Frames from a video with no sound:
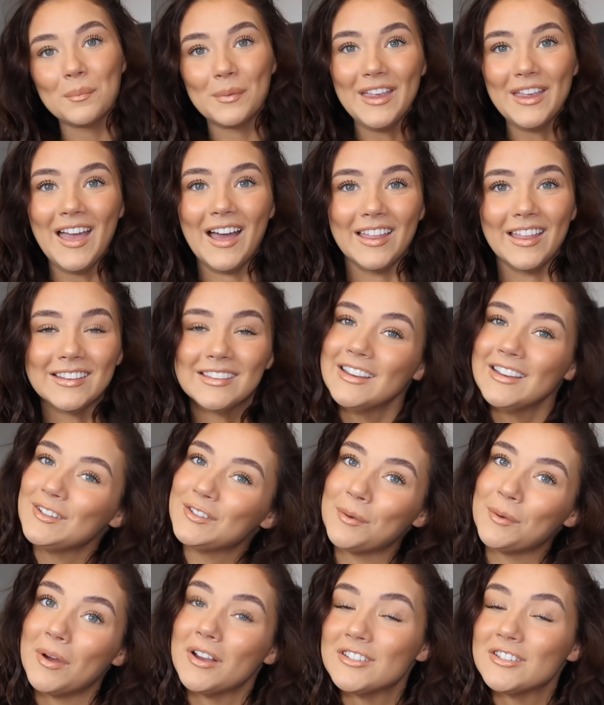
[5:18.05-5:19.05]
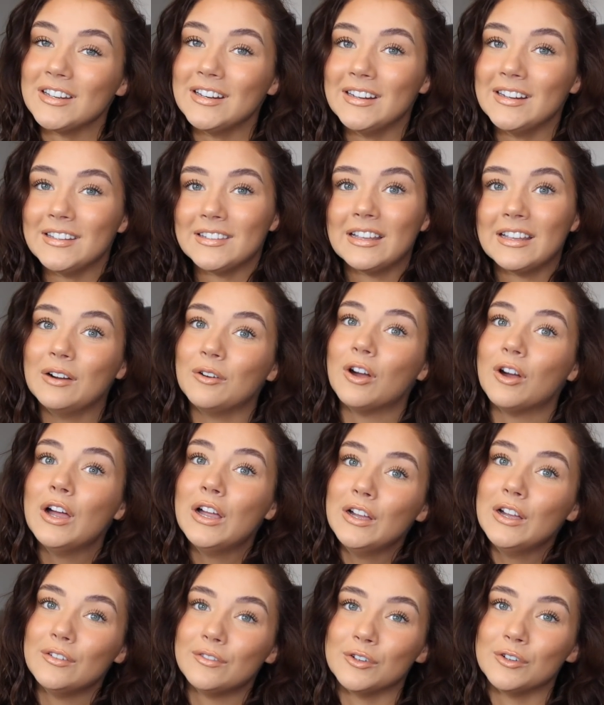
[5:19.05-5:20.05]
But yeah, thanks so much to Lily Silk
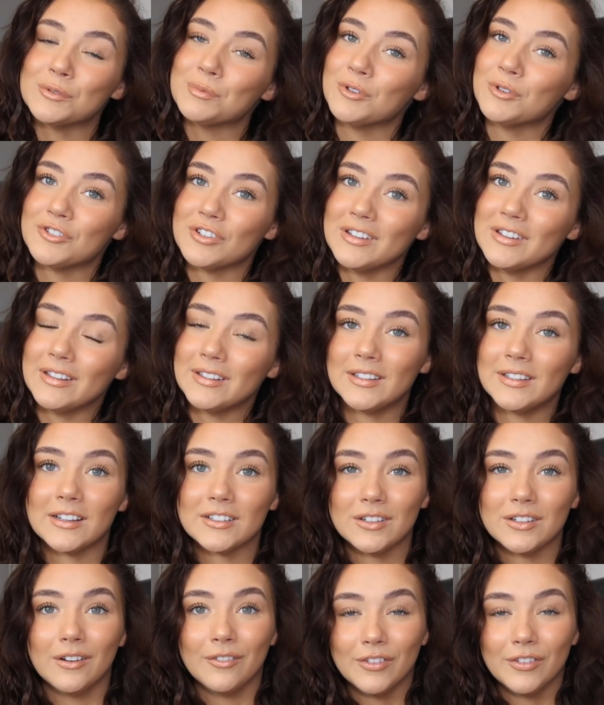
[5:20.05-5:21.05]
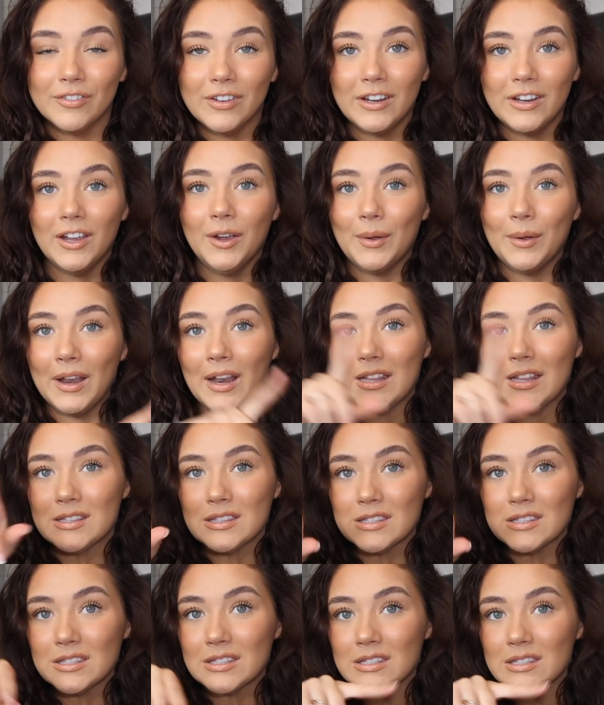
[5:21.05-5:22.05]
for sponsoring this section of the video, and let's
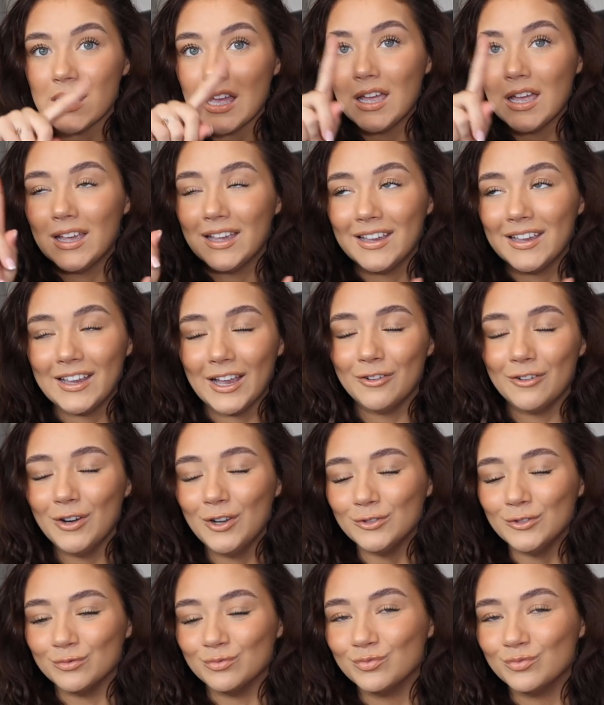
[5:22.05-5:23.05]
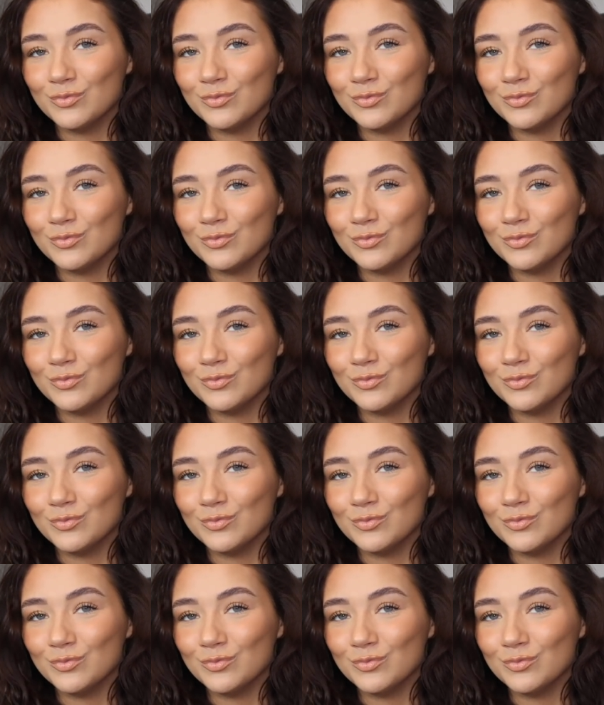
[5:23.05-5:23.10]
carry on.